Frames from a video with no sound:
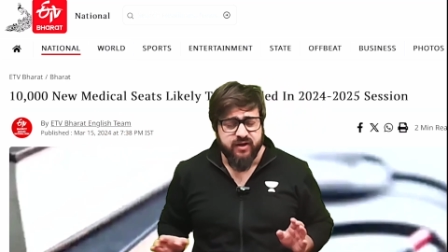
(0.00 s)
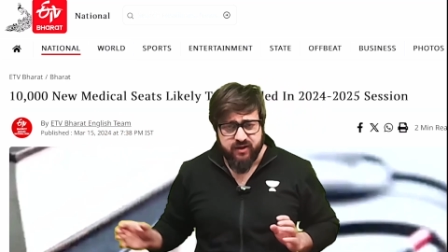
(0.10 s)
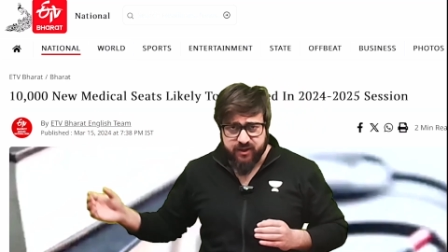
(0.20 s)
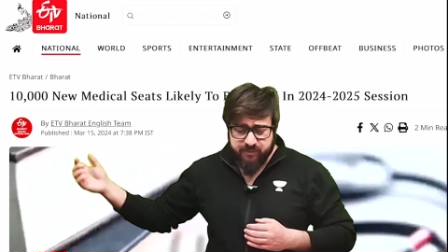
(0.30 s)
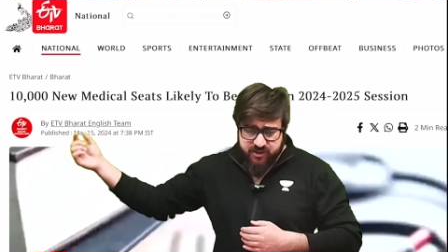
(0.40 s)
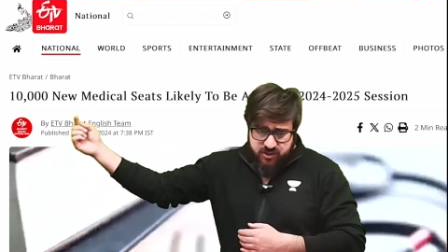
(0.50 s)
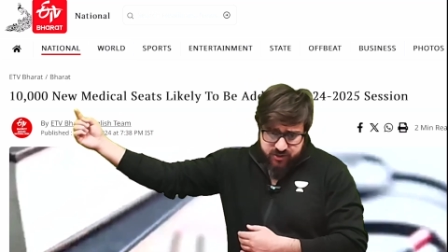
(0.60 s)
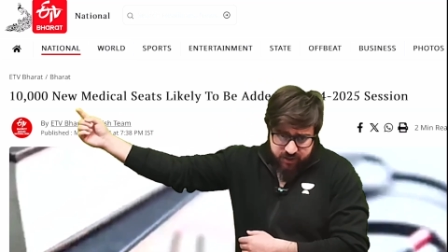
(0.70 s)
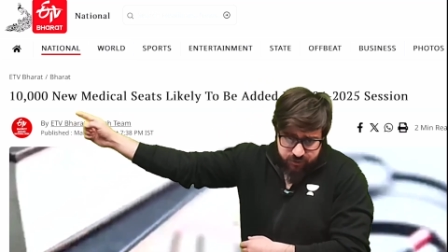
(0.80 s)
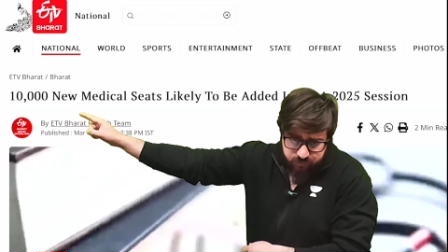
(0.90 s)
Let me just
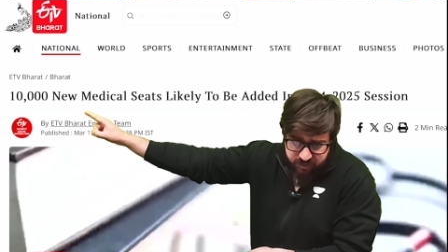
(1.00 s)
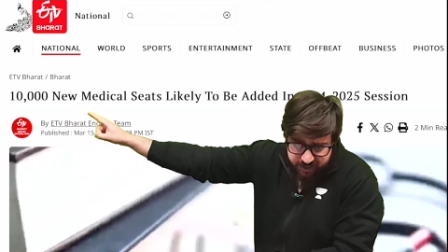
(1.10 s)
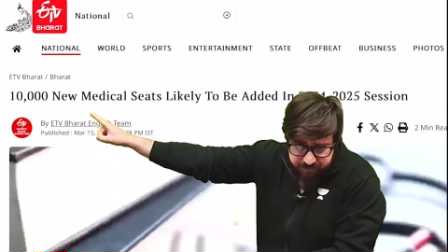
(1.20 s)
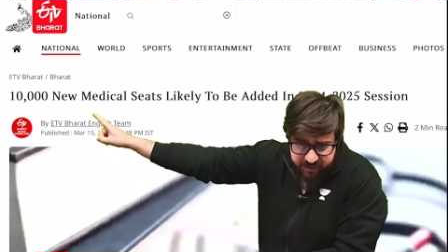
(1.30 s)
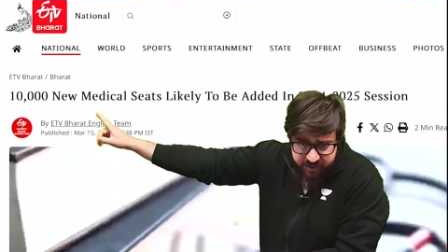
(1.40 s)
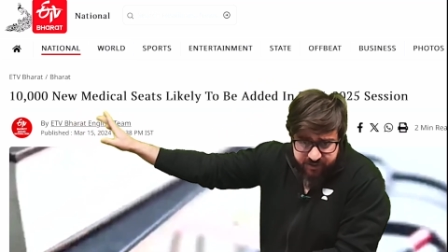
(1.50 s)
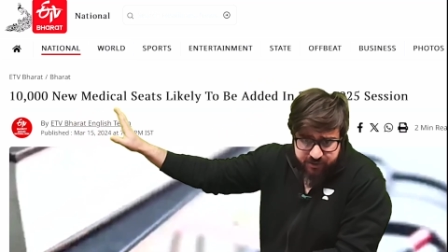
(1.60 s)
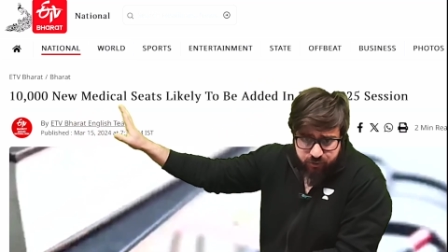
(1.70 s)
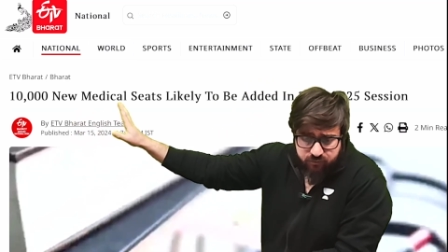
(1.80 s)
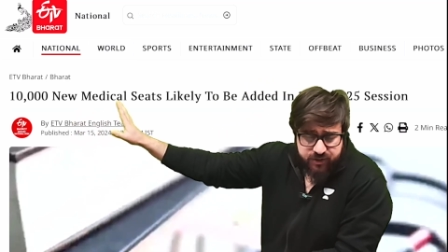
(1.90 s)
tell you. Let me read
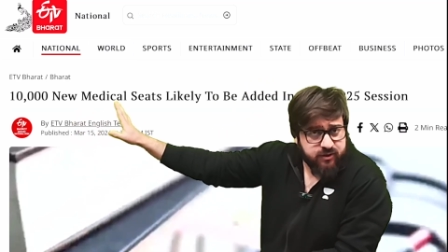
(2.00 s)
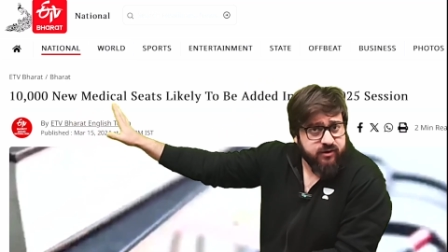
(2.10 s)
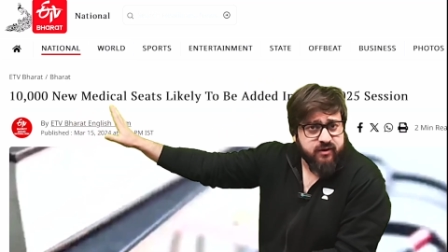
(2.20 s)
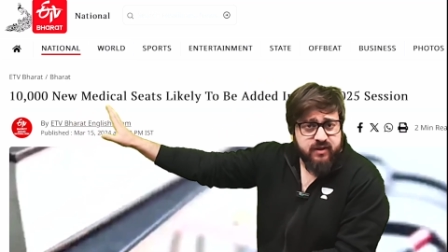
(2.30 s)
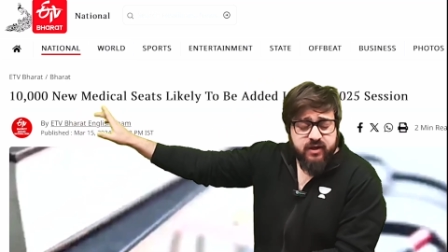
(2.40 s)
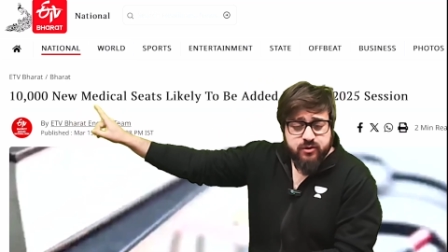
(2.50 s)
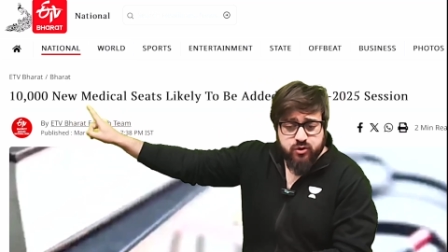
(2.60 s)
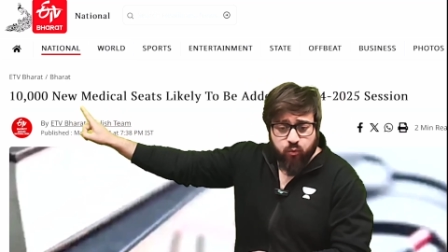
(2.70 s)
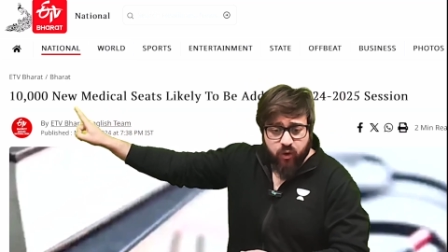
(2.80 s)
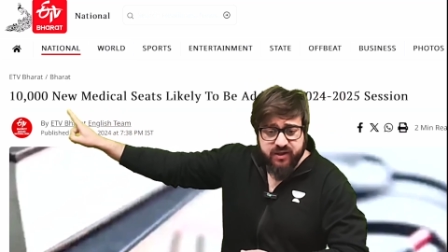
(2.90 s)
it over here. So
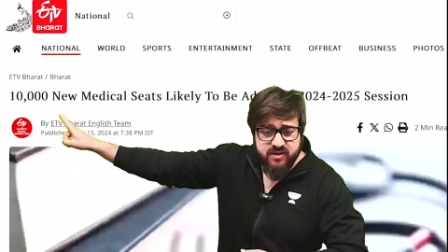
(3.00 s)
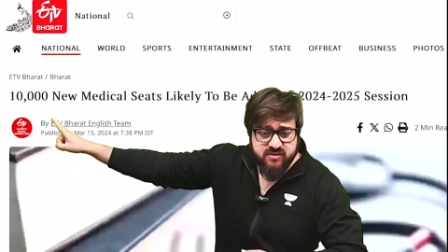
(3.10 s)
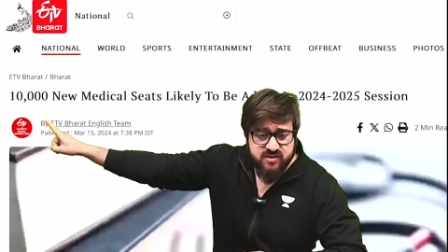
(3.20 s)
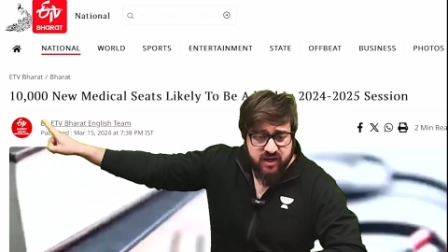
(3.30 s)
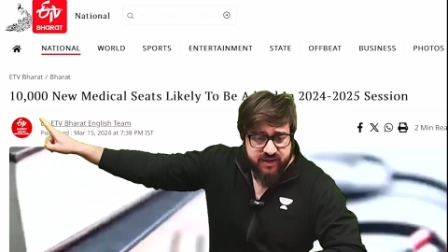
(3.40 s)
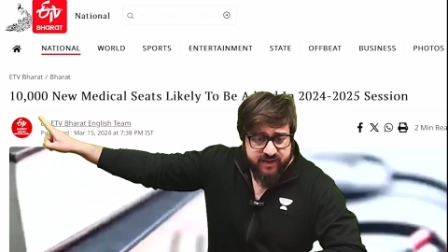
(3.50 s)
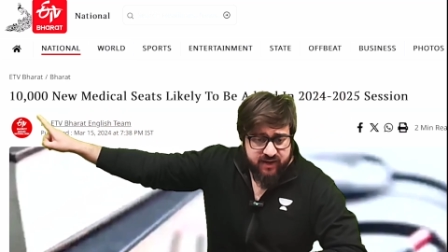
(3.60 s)
what does this article